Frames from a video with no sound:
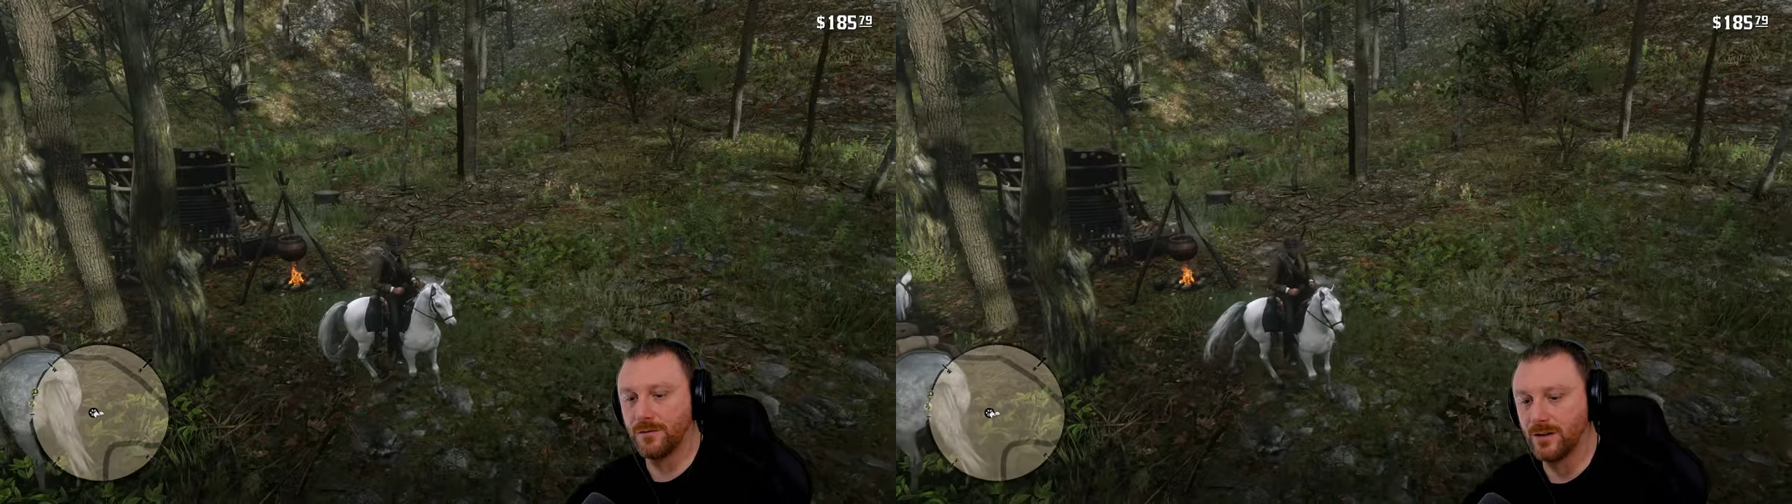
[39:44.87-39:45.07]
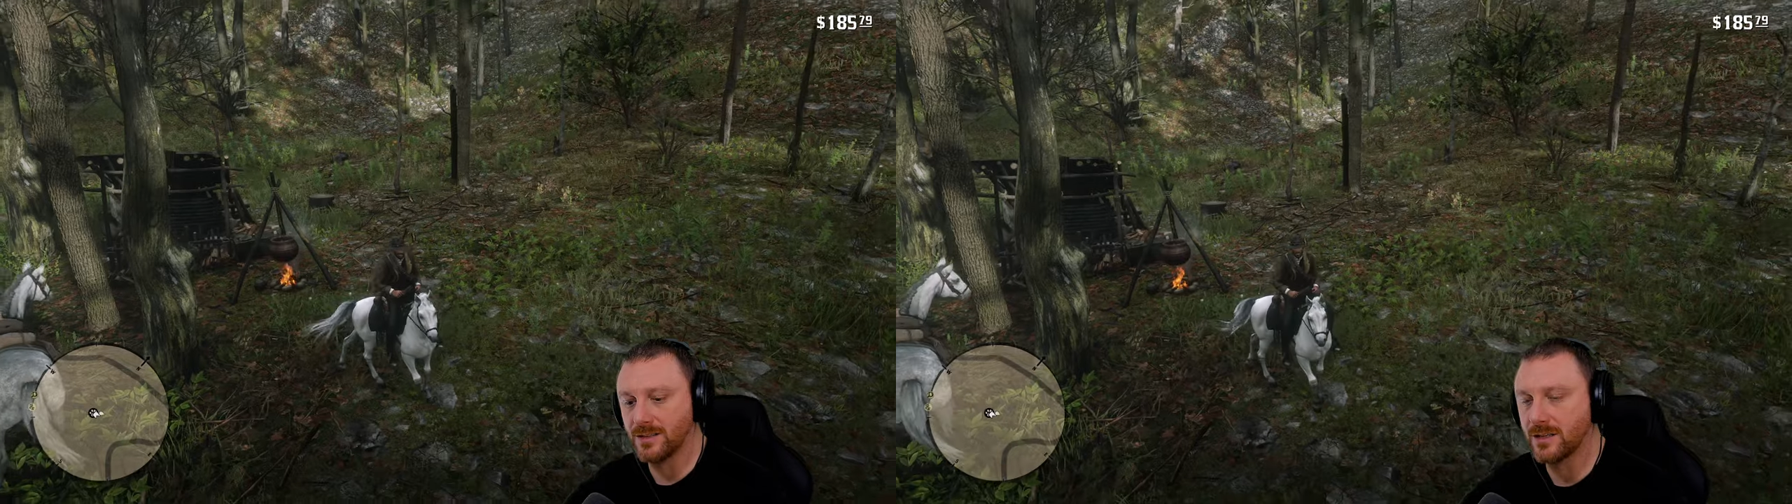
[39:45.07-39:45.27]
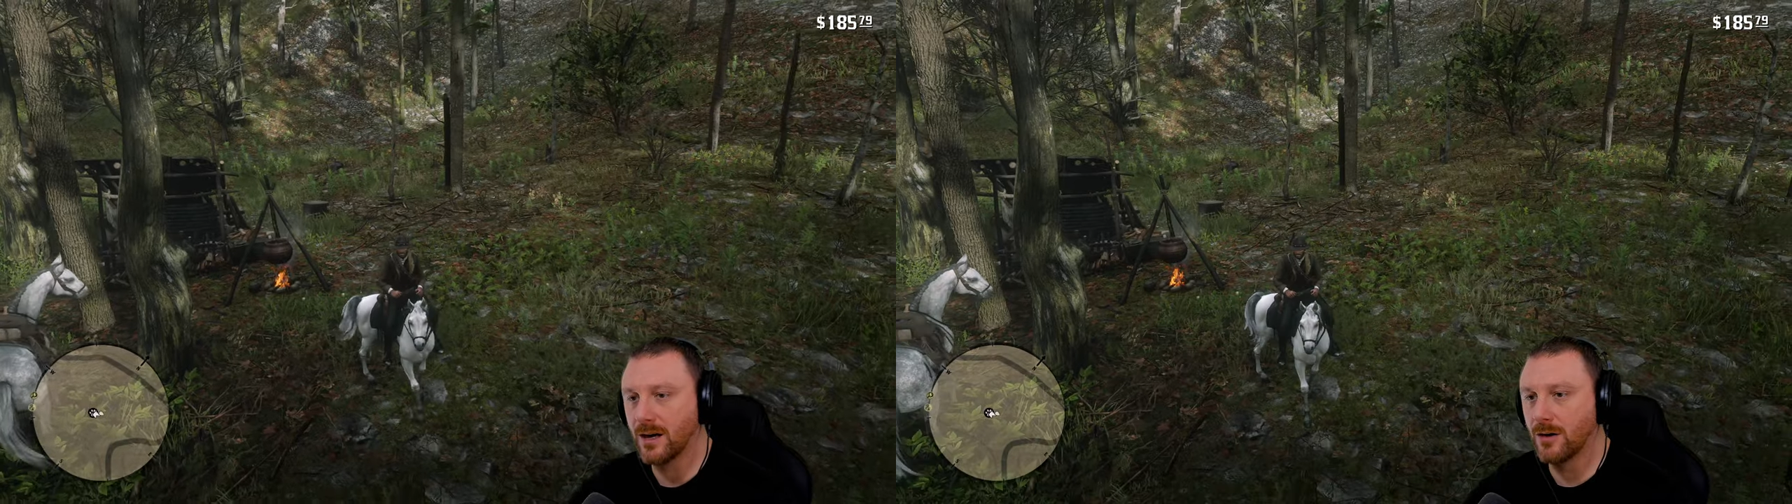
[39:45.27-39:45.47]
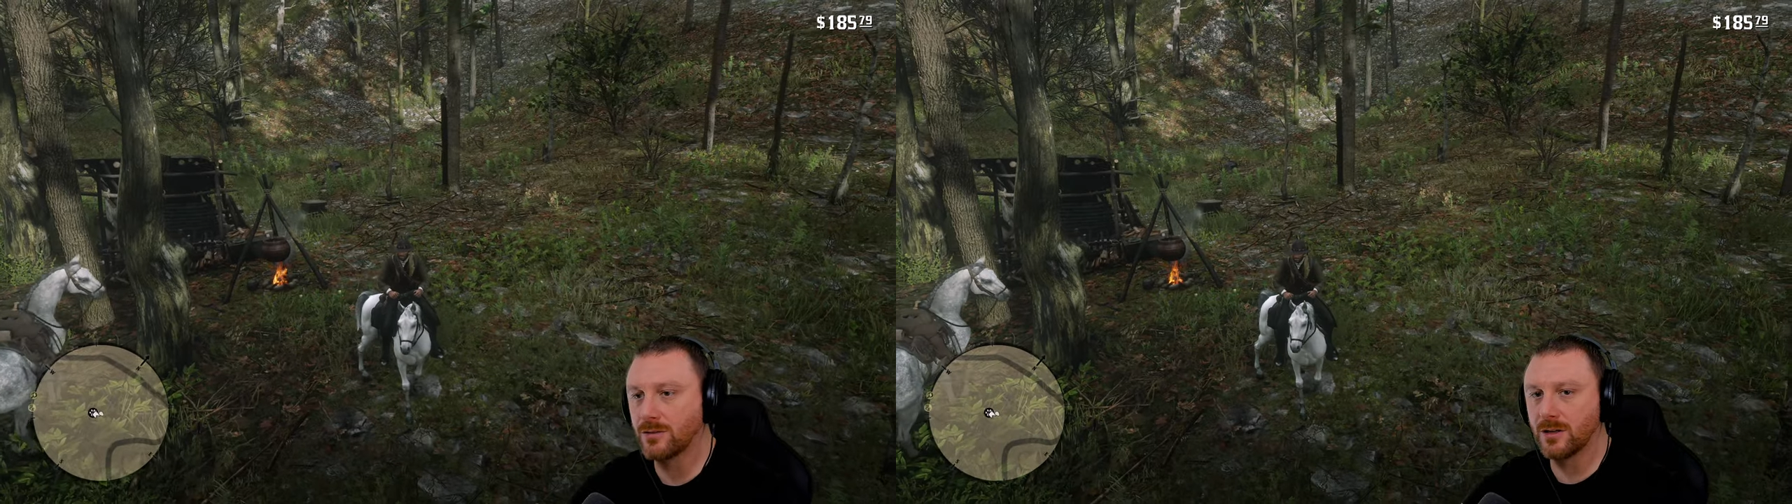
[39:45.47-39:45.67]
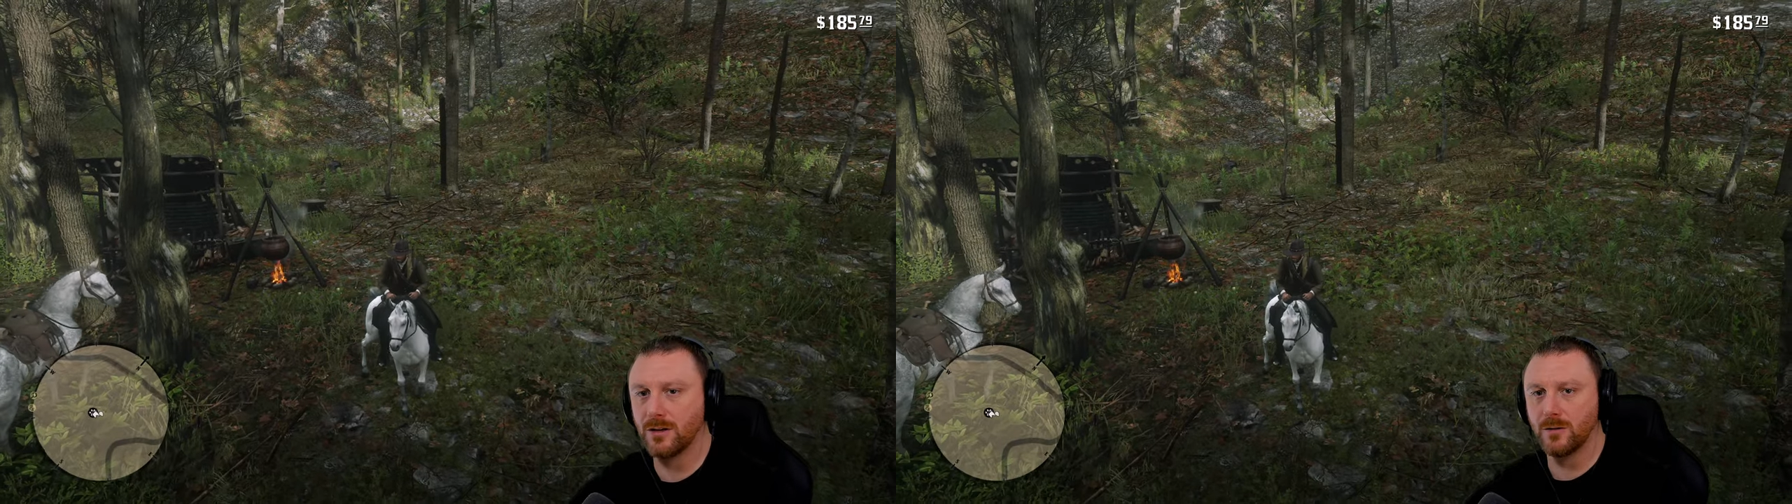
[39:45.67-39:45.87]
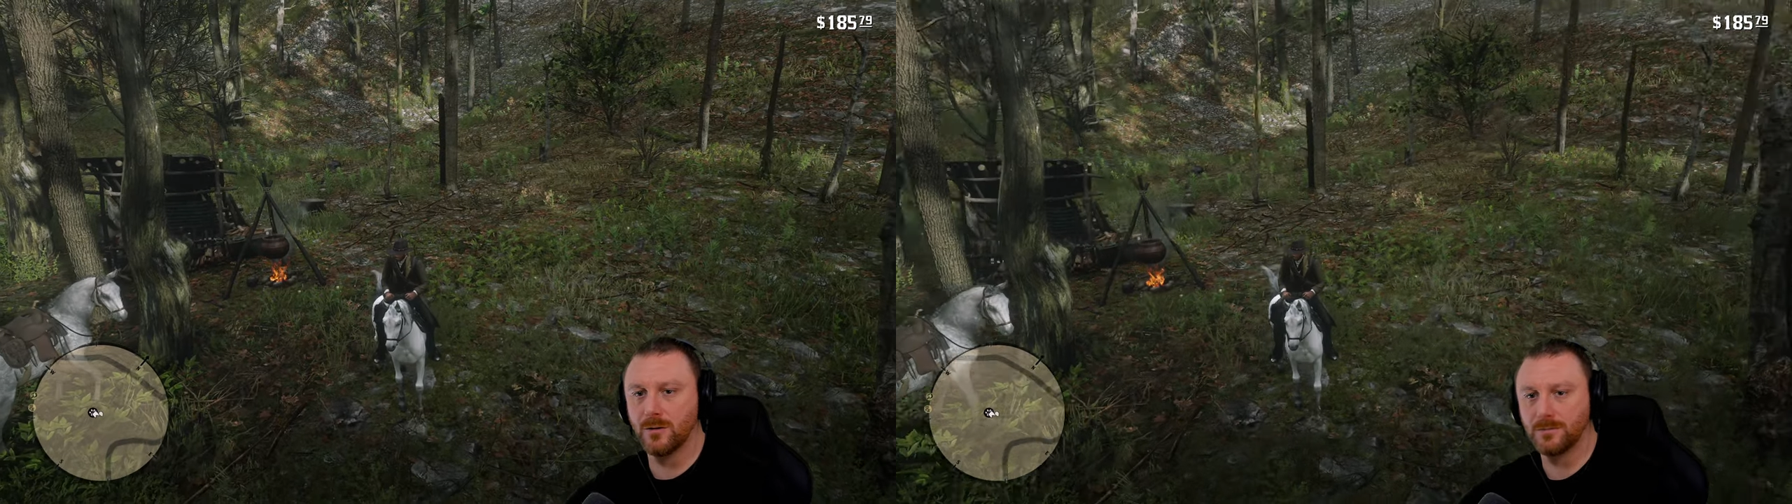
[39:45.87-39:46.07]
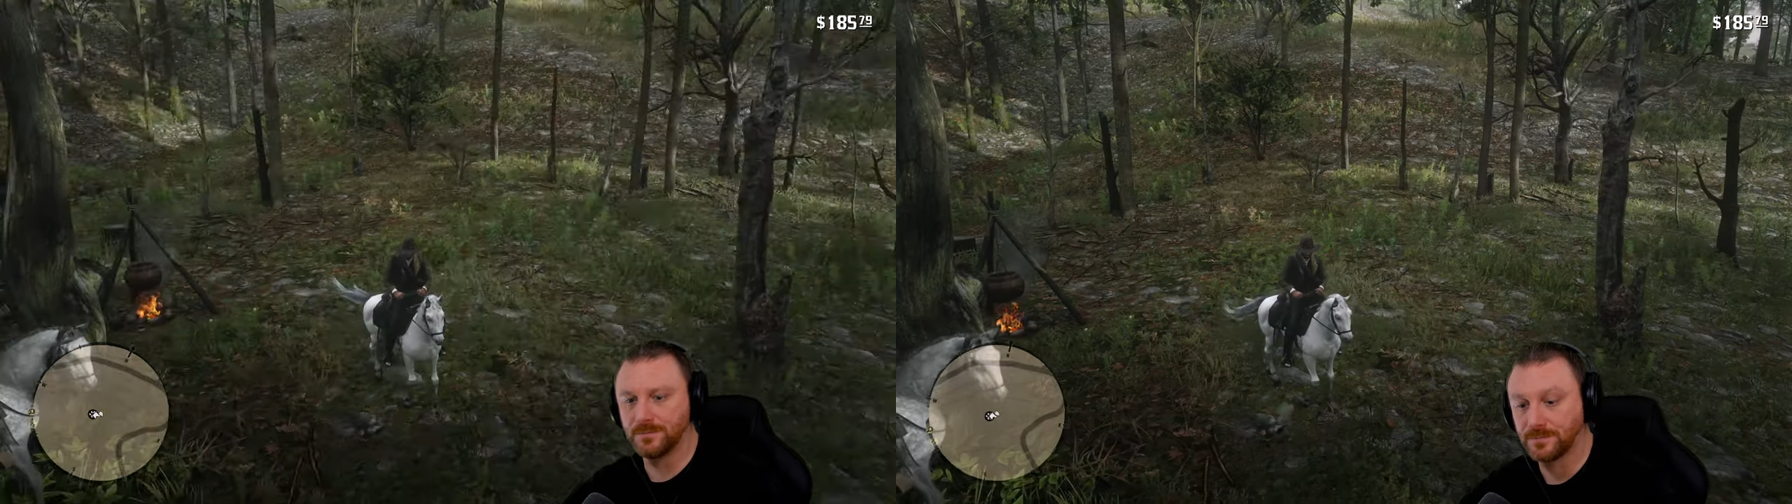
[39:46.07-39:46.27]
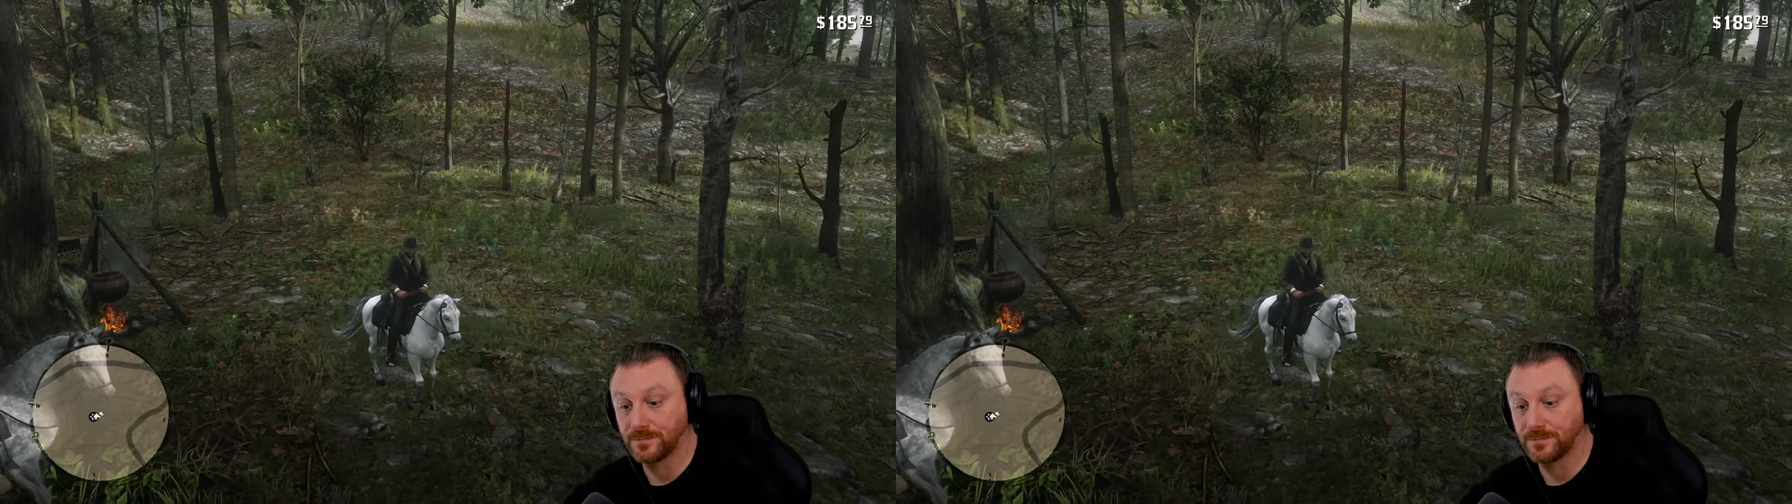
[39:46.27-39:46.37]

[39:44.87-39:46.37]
Thanks. Let's go to...